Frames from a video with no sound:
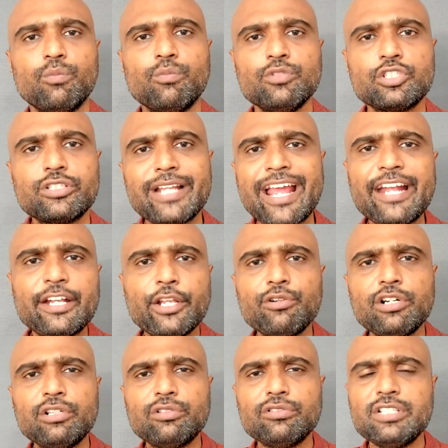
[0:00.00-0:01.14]
Stay
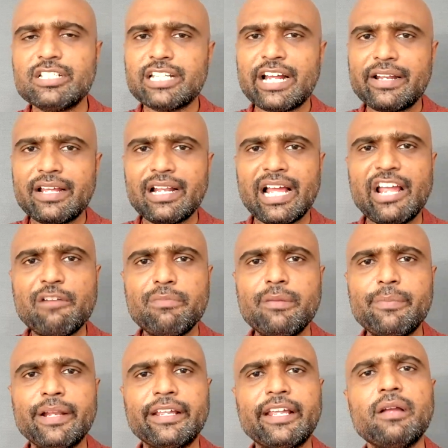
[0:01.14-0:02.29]
tuned to this channel. I will be
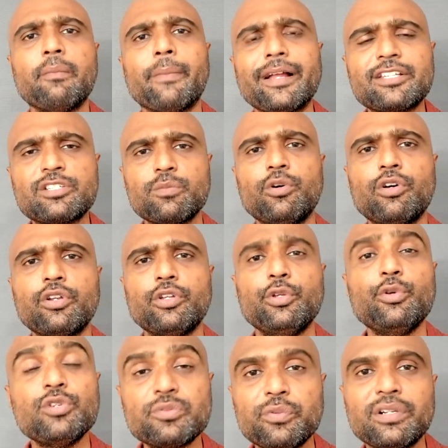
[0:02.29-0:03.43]
bringing much more
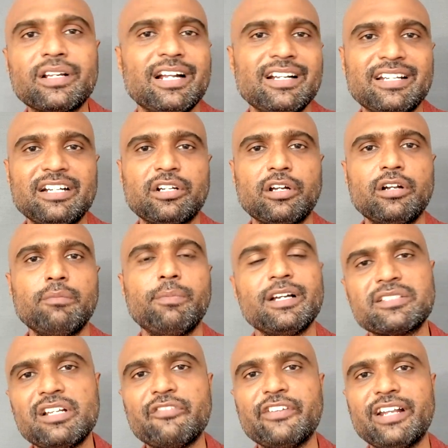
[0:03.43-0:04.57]
useful content on
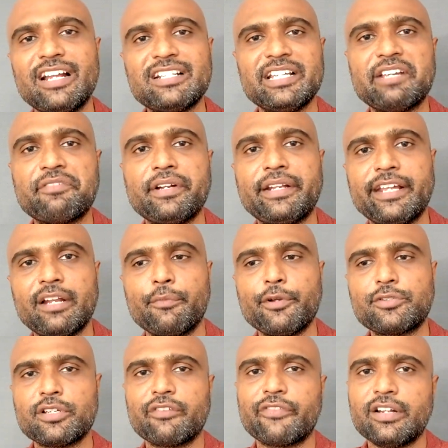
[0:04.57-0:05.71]
personal finance, equity and
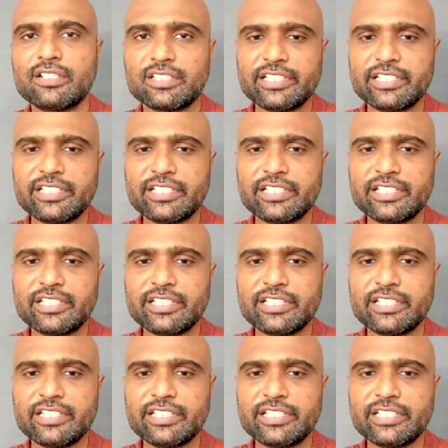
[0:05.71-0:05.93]
mutual funds.